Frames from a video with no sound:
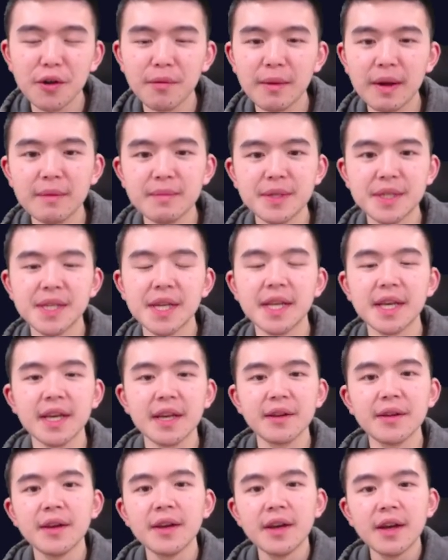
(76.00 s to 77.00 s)

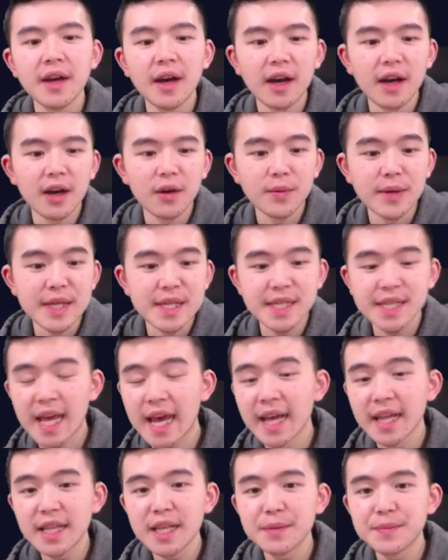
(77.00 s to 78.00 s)
obsidian. Uh, we
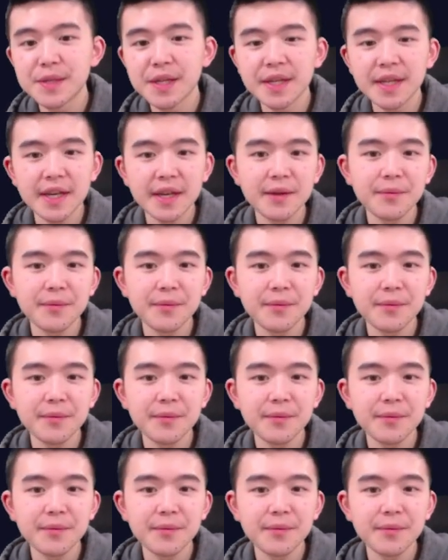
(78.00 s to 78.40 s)
scan the obsidian,